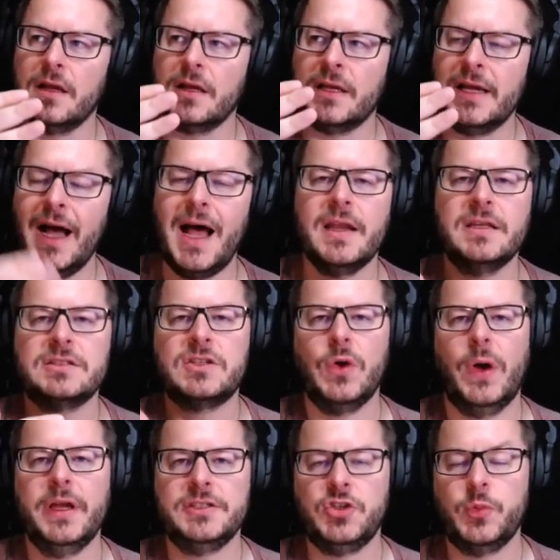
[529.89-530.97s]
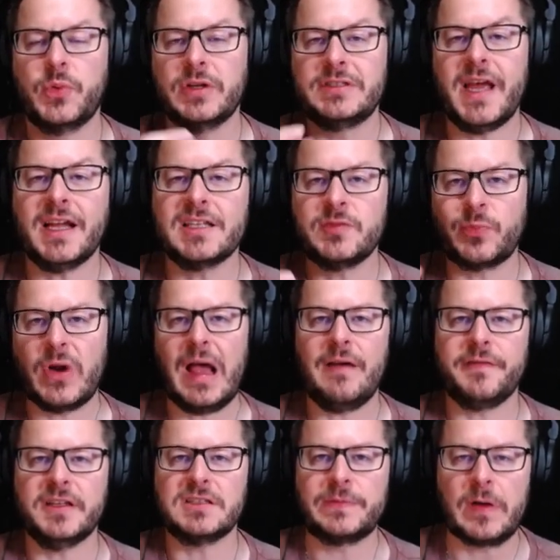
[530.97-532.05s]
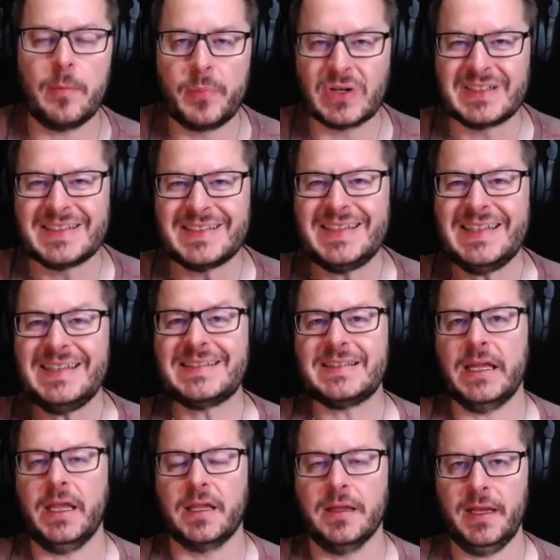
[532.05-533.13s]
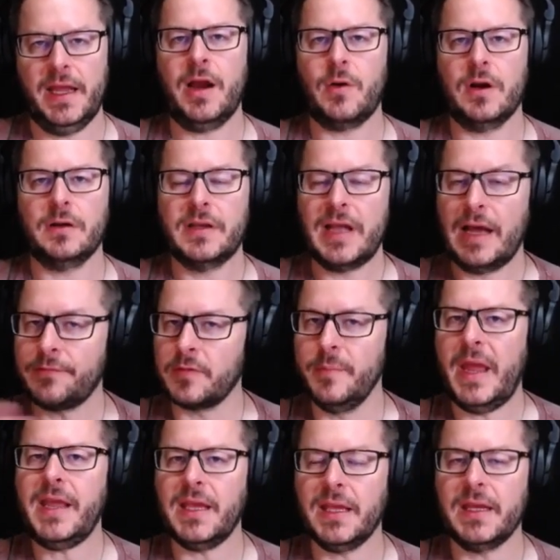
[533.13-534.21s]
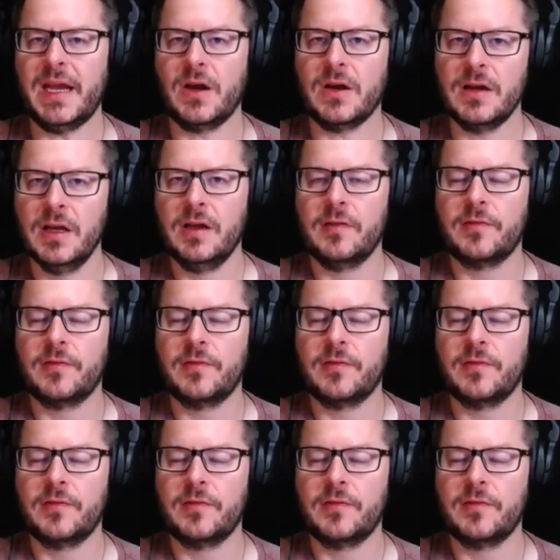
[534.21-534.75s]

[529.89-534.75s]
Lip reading: God is going to protect prophets from persisting in error, not from making an error,